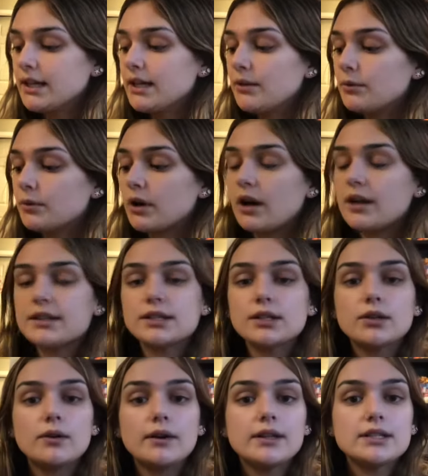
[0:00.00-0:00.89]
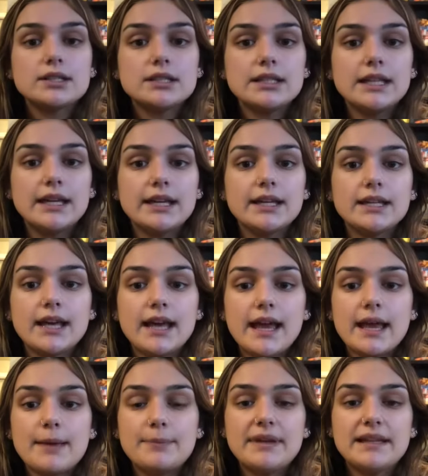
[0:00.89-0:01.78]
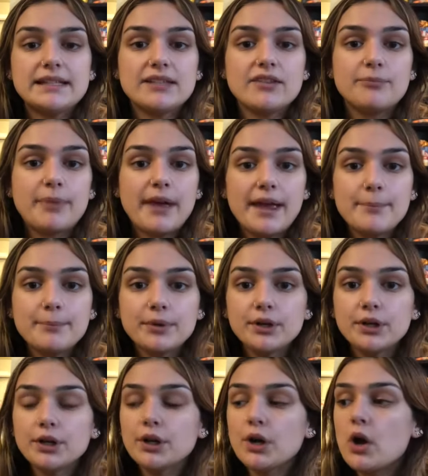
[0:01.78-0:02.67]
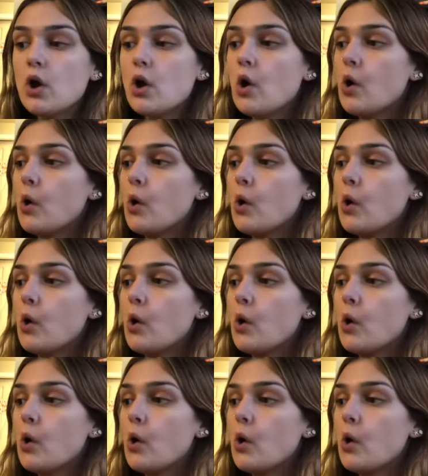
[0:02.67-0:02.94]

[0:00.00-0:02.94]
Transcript: We're also going to need a piece of paper